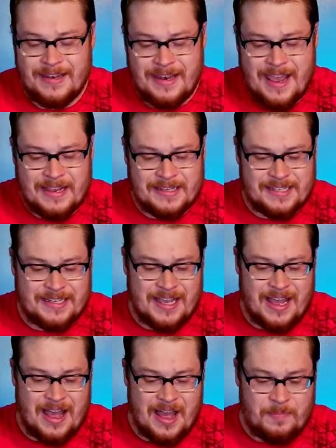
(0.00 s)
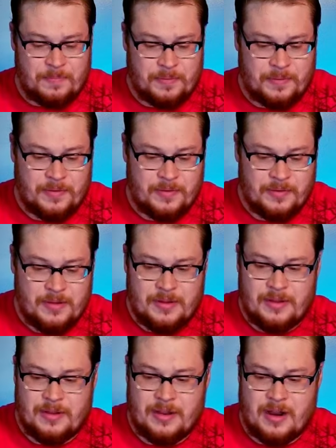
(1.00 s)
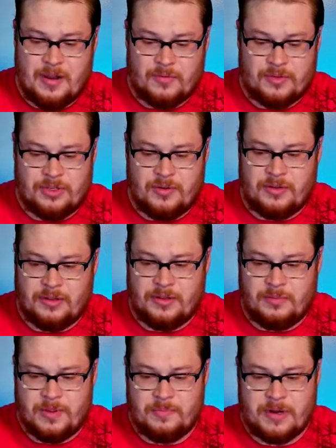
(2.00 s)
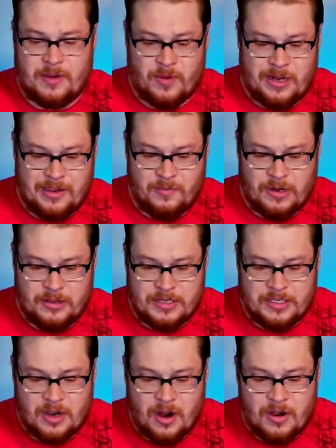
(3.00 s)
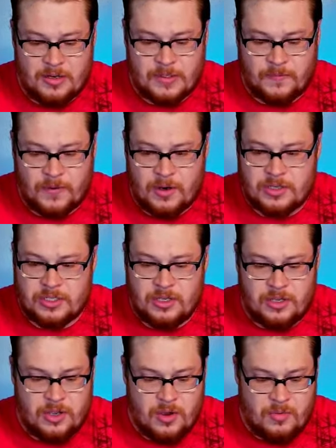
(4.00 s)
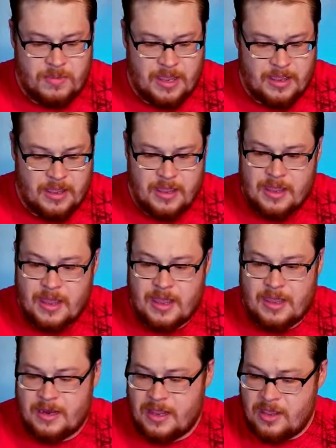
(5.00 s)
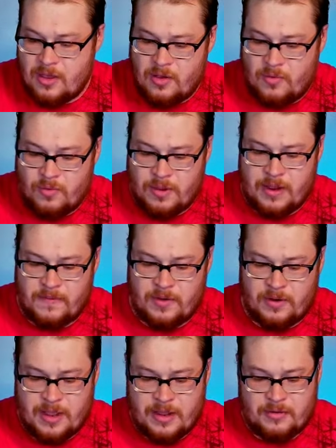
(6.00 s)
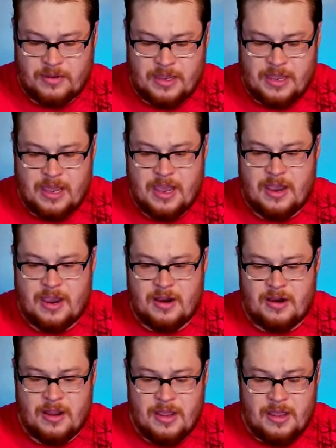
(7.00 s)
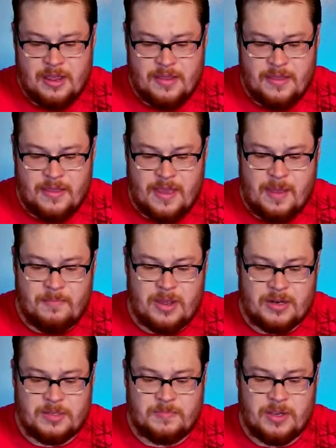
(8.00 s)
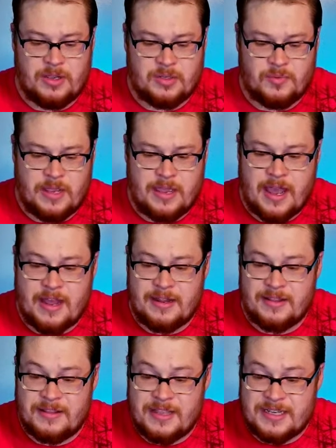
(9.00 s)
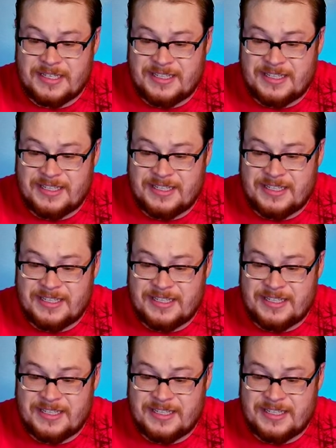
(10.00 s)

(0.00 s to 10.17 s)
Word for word: Next up. All right, we're showing a little bit, but I want to get rid of these cards first. Gumi and Hio, whatever. I don't care that much because we got this.